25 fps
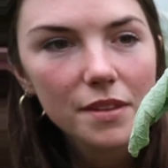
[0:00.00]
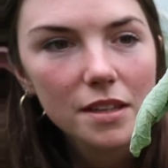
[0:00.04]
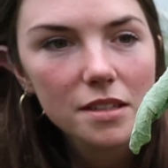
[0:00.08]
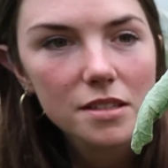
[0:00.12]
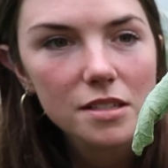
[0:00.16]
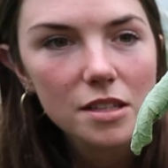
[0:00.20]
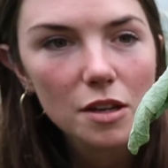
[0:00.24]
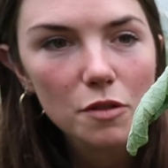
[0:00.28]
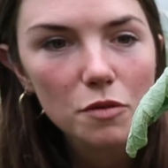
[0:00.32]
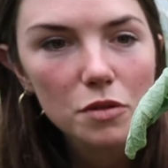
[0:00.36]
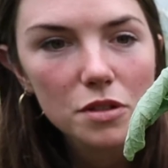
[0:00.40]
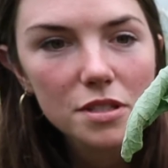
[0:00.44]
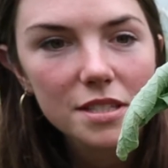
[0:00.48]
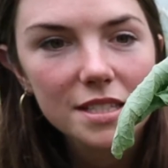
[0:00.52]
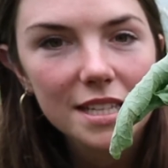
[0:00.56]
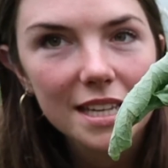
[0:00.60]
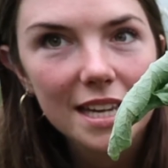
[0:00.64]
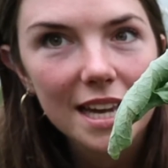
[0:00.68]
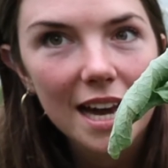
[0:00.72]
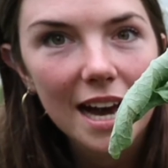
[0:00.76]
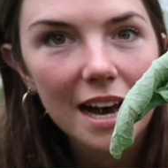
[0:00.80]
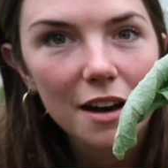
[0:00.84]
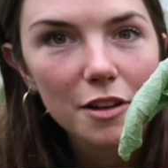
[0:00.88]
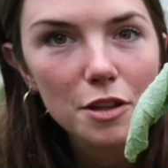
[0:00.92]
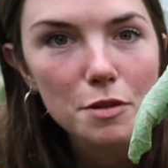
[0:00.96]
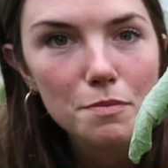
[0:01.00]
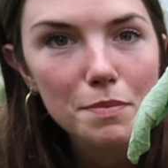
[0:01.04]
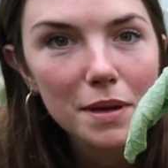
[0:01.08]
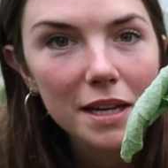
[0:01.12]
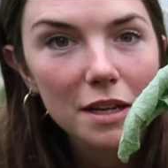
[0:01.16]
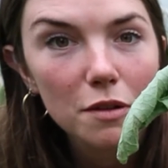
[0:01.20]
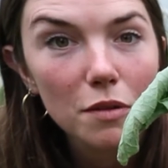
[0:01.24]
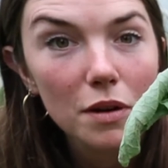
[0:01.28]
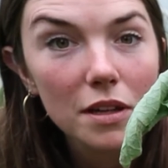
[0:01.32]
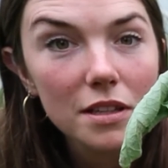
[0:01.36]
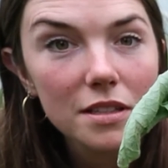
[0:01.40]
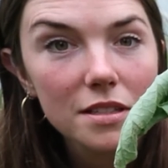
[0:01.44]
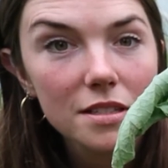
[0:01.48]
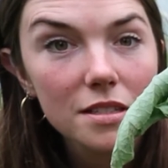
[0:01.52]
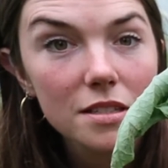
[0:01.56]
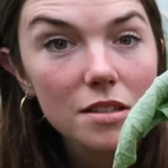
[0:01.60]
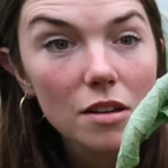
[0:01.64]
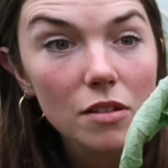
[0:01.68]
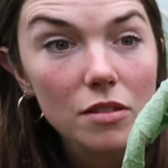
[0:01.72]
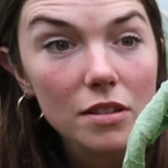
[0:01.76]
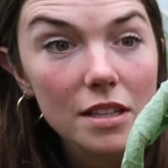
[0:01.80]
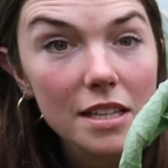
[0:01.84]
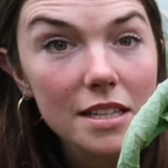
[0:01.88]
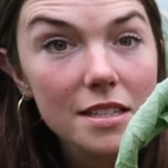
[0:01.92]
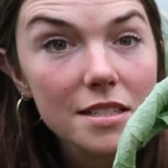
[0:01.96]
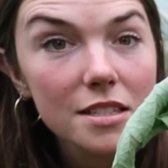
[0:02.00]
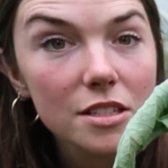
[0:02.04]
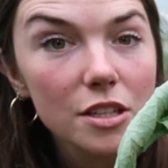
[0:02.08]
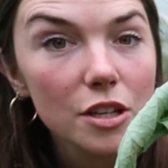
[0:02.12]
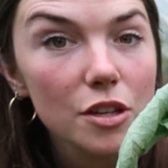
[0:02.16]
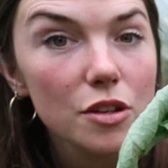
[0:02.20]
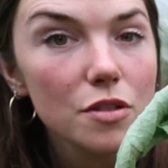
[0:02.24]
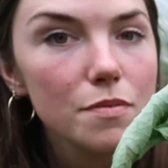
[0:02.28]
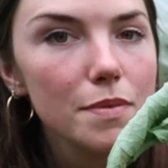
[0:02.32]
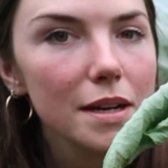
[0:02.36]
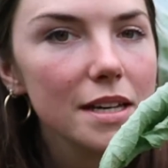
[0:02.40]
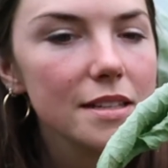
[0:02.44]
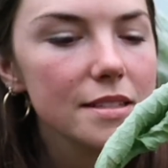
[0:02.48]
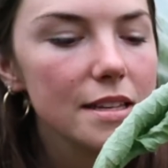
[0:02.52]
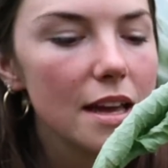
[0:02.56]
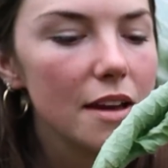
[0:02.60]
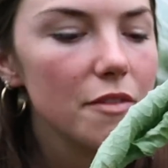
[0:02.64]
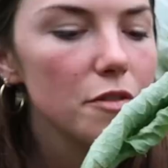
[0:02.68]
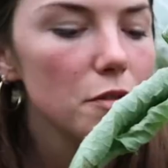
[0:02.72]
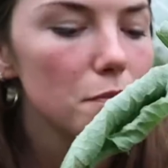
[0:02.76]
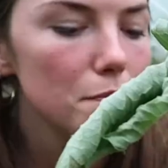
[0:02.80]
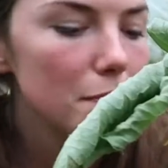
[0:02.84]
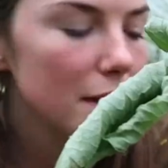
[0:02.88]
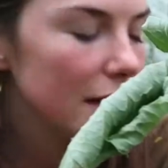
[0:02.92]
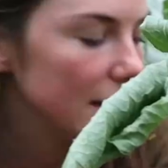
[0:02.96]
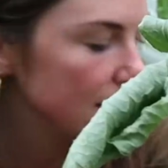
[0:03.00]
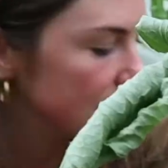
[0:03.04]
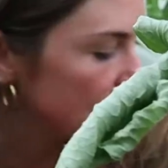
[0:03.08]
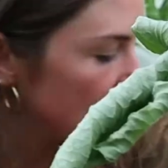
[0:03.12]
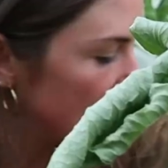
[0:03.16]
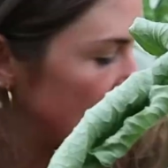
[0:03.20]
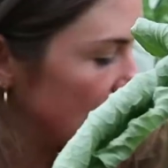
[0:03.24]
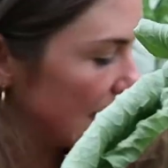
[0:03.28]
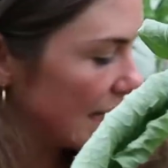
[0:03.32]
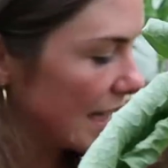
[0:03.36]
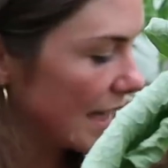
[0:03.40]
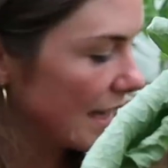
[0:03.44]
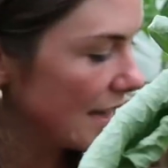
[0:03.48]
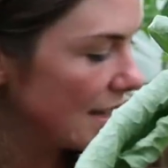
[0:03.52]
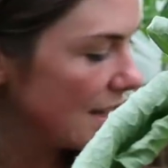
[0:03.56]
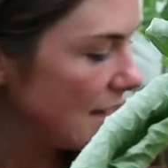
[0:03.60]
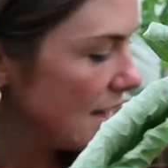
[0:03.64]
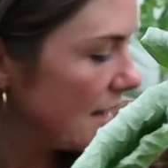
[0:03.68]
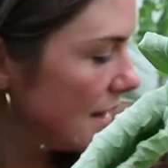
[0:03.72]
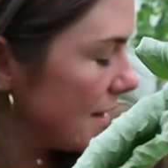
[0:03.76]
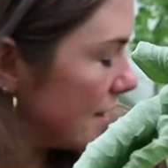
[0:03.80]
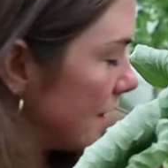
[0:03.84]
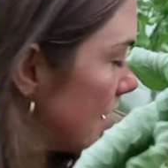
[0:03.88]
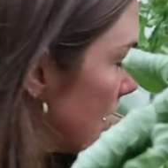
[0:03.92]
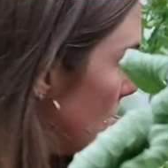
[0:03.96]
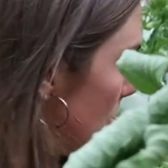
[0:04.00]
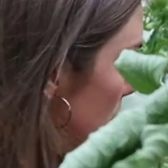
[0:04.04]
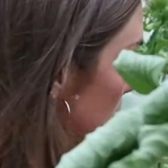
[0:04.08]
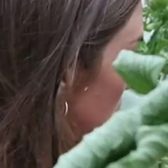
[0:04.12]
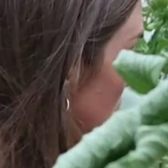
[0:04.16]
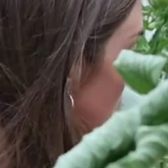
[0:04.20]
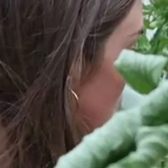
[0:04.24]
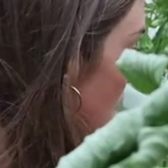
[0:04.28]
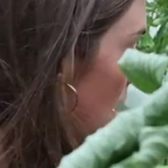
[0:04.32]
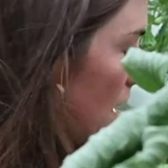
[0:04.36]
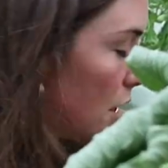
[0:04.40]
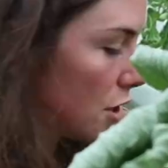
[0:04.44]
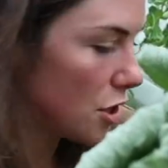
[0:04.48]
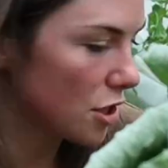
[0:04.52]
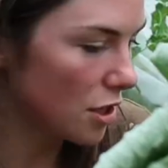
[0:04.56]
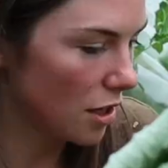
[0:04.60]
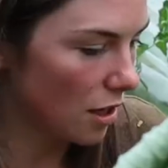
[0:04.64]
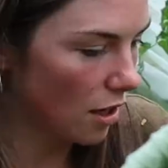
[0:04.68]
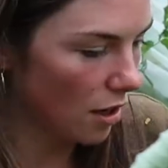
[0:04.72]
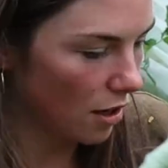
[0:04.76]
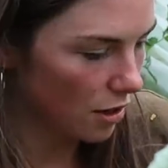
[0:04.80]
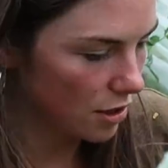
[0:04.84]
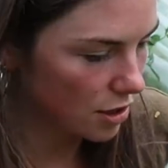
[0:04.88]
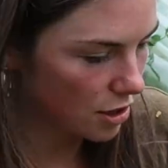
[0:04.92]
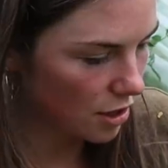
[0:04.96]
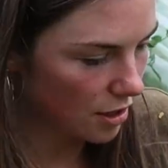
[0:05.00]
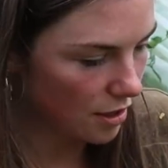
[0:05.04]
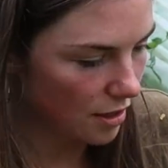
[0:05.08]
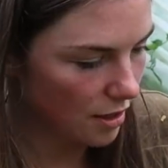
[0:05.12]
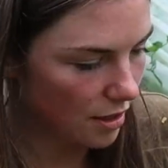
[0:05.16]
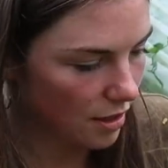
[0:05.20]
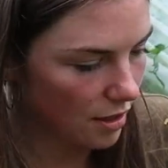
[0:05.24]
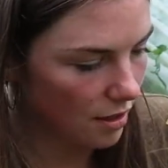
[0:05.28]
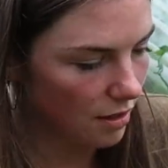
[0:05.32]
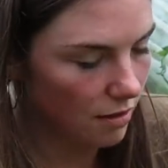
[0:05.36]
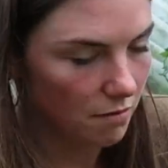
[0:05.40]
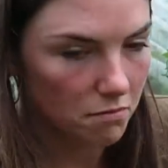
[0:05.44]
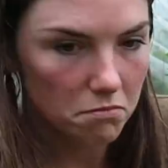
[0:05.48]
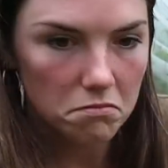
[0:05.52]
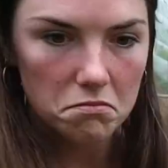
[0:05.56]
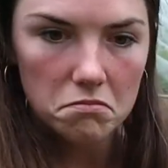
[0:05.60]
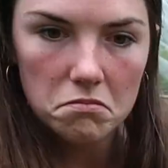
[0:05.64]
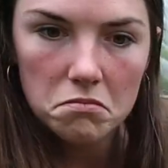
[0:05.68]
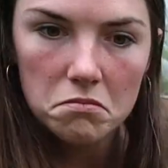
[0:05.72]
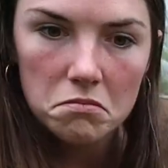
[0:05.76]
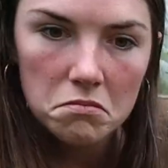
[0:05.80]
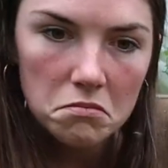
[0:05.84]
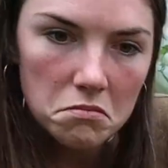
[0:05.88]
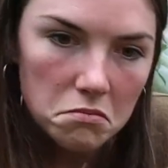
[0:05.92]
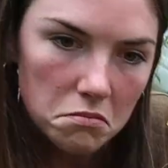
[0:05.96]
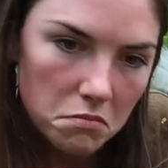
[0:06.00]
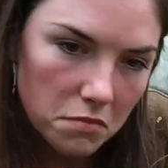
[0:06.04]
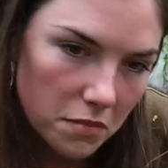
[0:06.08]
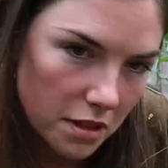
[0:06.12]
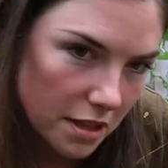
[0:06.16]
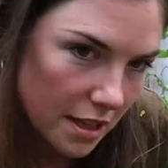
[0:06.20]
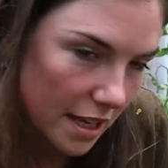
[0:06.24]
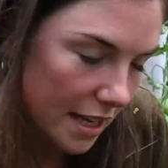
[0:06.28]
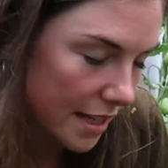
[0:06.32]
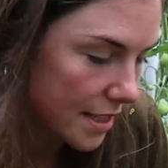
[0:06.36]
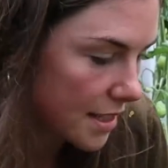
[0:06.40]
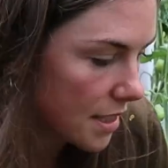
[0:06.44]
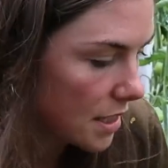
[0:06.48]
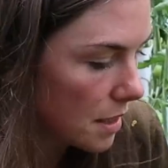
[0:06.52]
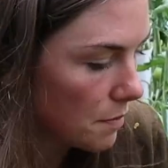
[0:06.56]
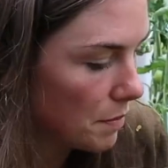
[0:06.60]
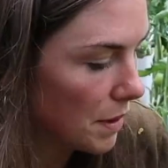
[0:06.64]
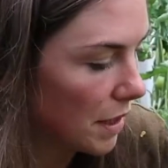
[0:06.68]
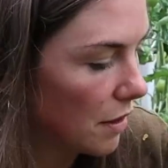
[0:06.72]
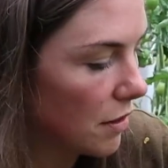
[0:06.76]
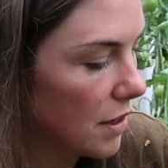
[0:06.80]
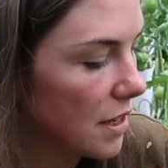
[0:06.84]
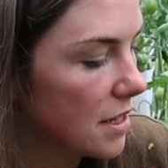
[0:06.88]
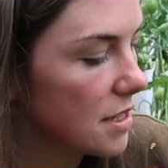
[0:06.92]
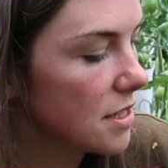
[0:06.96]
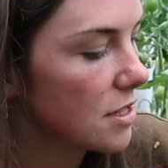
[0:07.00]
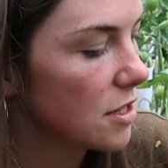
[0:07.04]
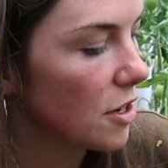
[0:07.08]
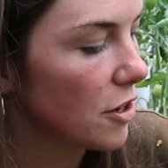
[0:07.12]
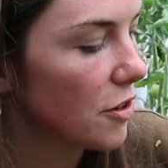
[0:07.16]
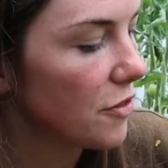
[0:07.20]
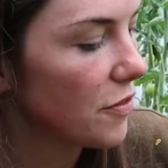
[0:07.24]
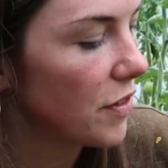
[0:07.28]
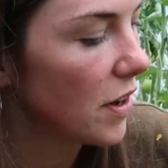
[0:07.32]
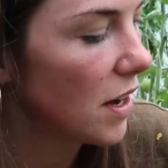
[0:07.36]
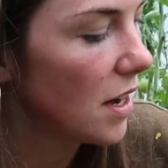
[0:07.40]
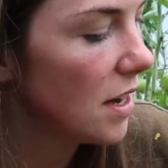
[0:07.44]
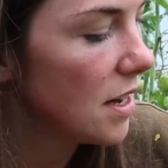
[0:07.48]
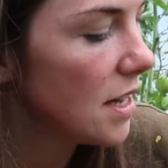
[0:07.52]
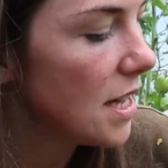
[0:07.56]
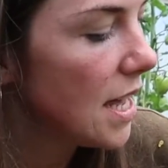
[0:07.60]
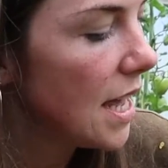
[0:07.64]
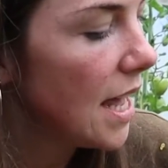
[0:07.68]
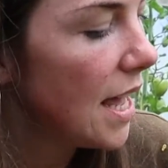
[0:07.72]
So we'll see how the big ones on this do, because I haven't picked any that are much larger than this, to be honest, so far.